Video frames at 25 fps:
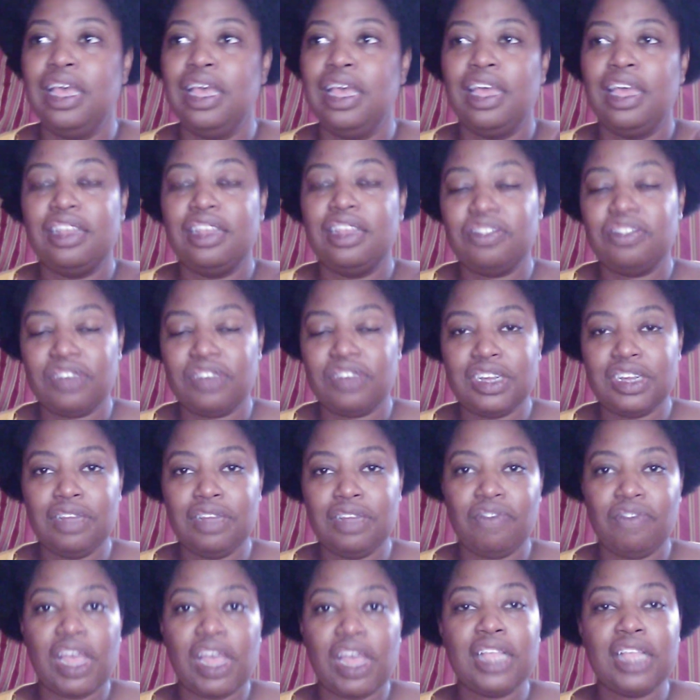it is very
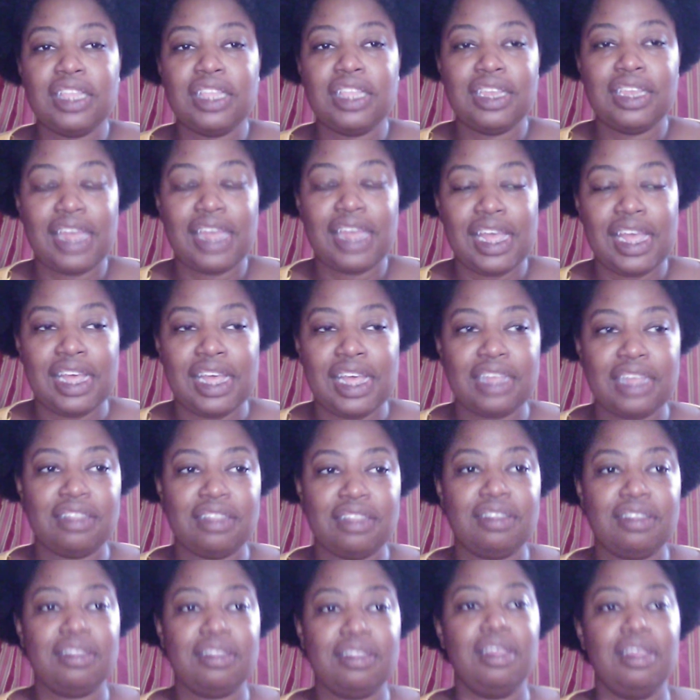violent
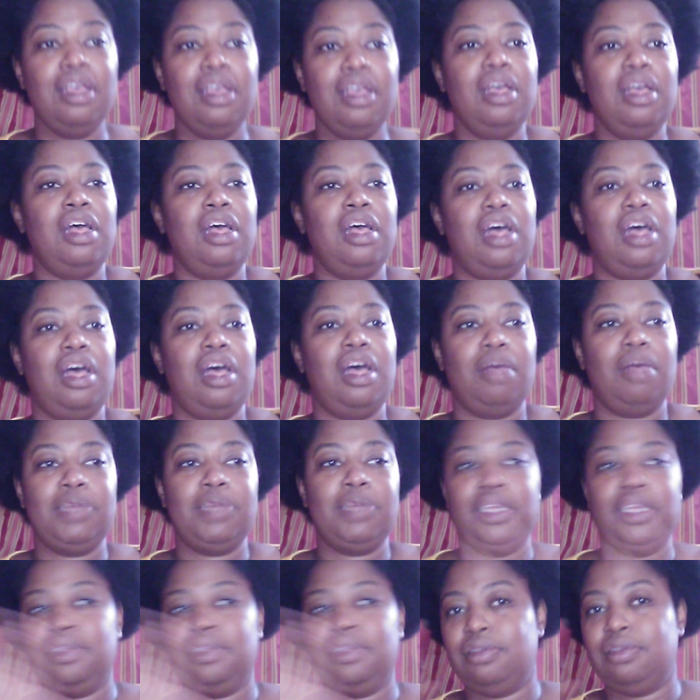acts.
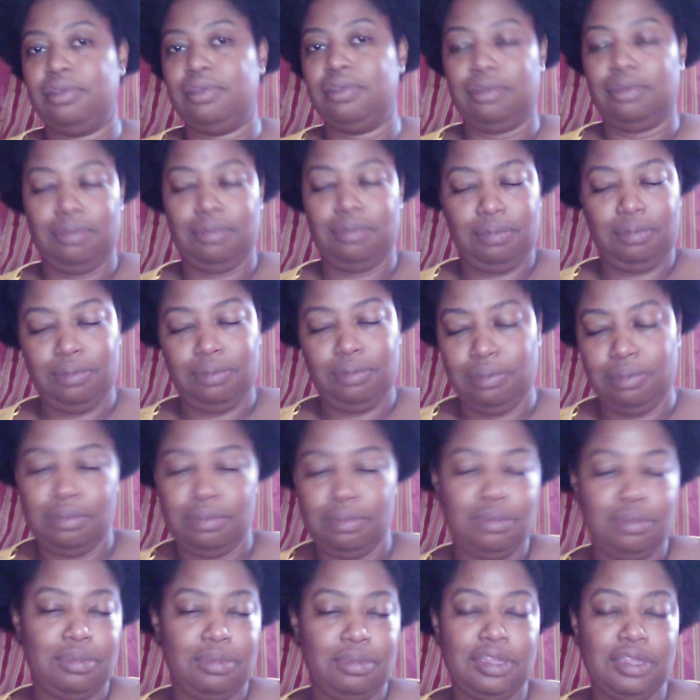Each
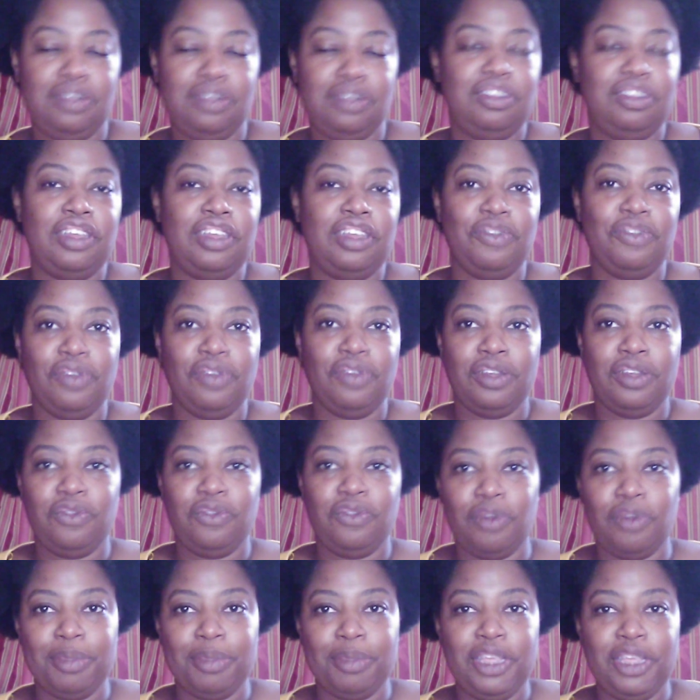is different
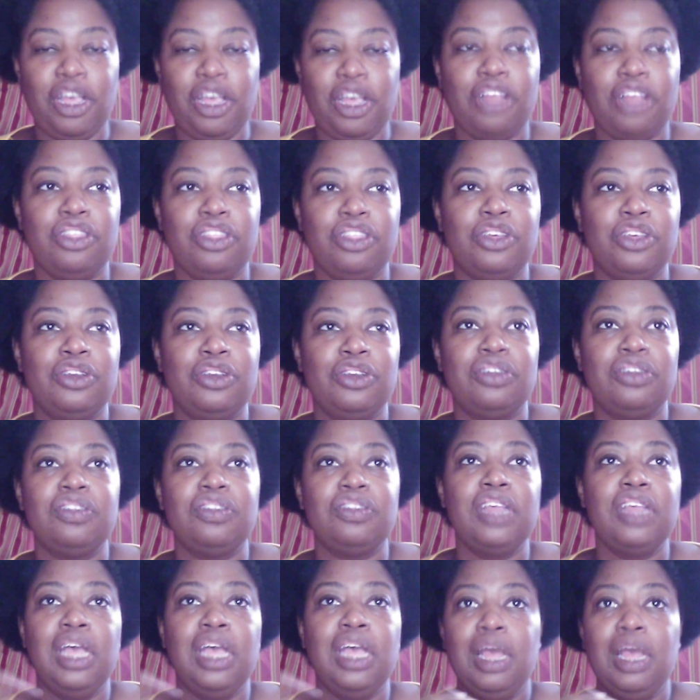from the others,
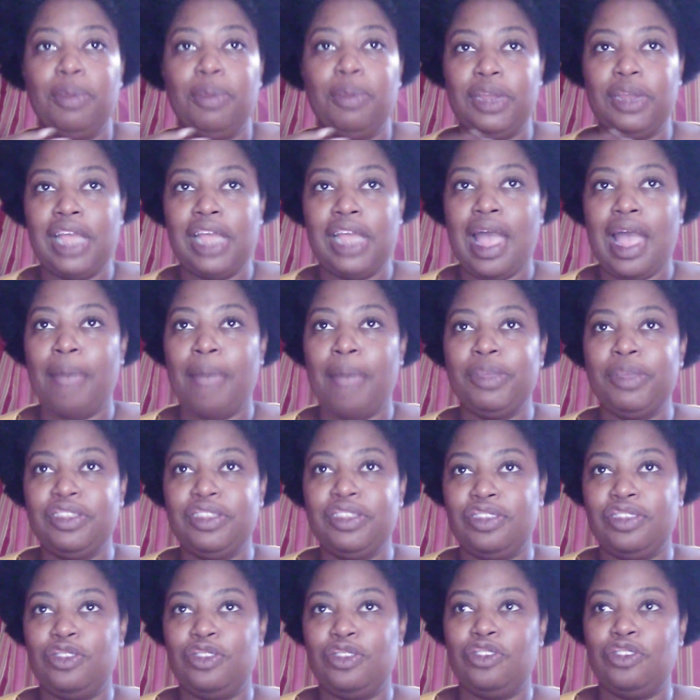but it
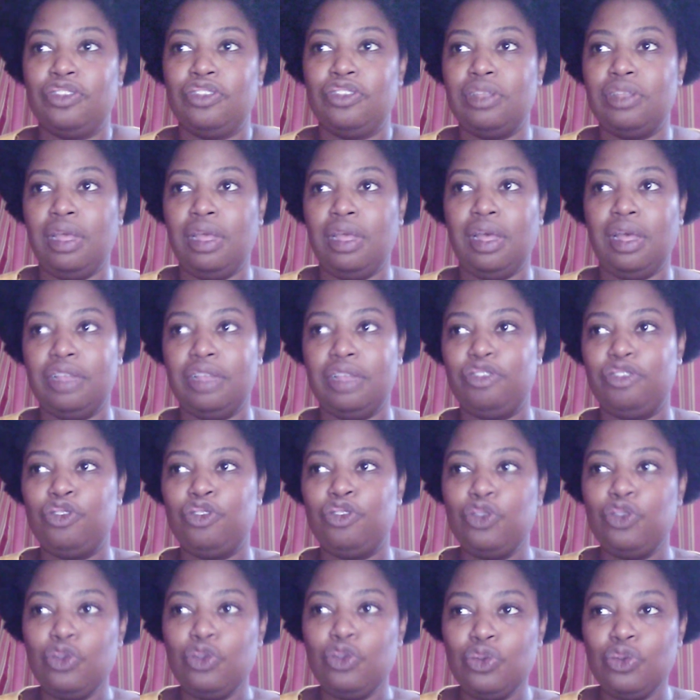happens
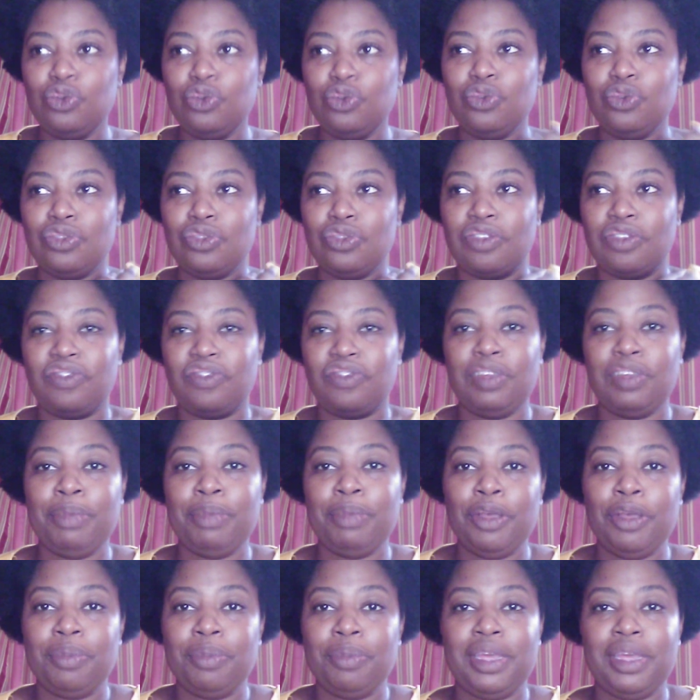to the
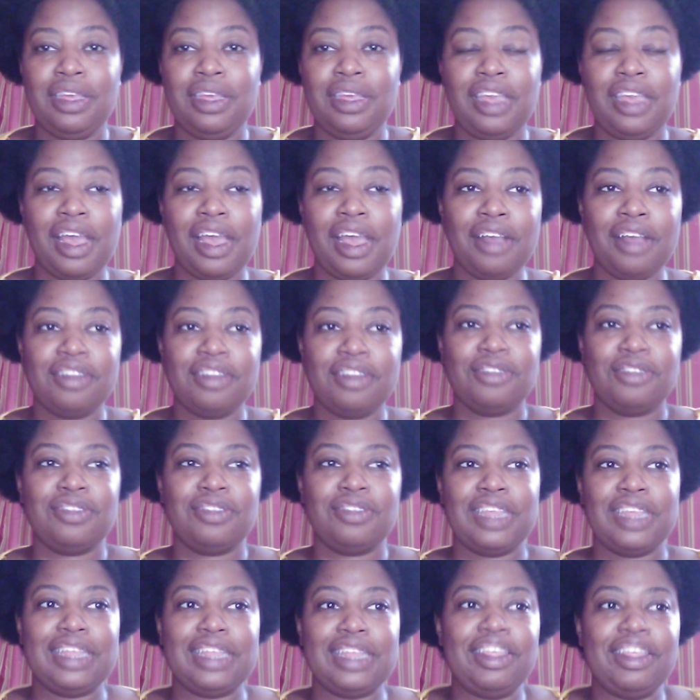female main characters.
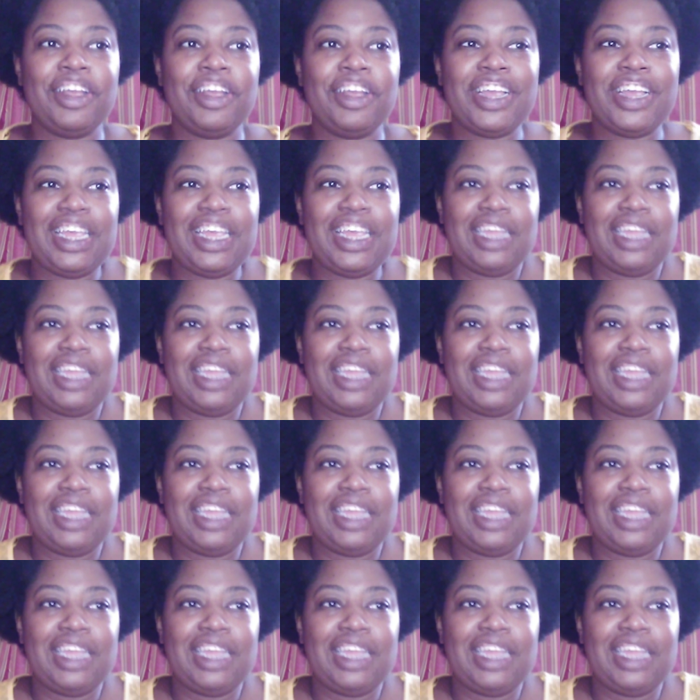Like, they're